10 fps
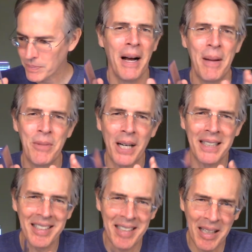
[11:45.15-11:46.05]
I'm trying
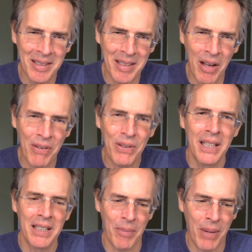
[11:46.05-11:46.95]
to sell stuff
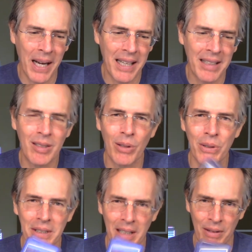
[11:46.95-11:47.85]
to buy this
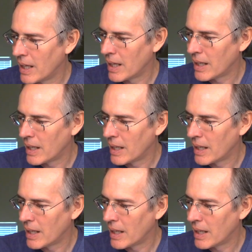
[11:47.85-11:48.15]
old stuff.